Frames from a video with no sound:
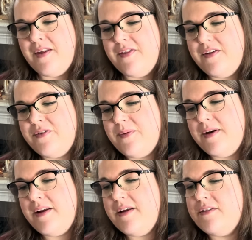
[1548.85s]
This one
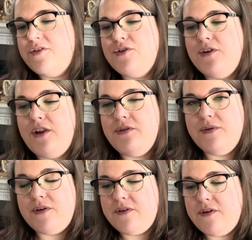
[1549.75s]
is Journey Through
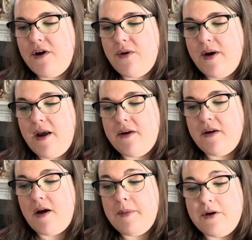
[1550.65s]
the Snow and
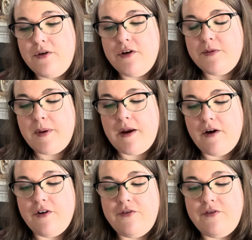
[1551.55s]
Amid Crisp Air,